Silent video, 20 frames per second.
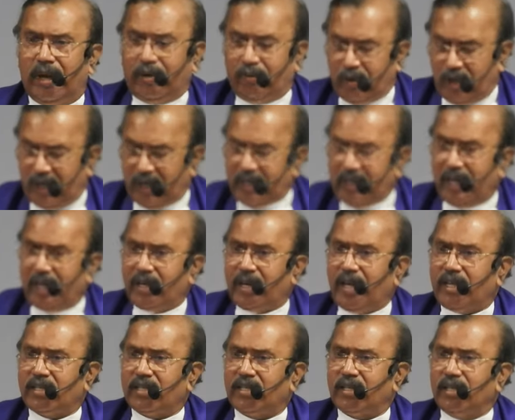And we are
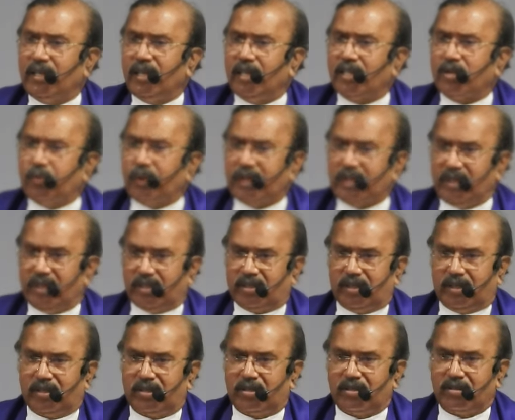here as his
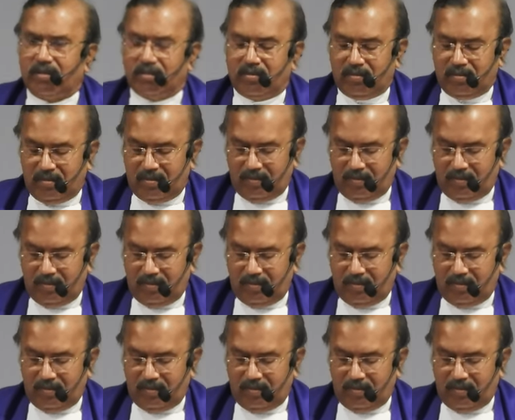witnesses.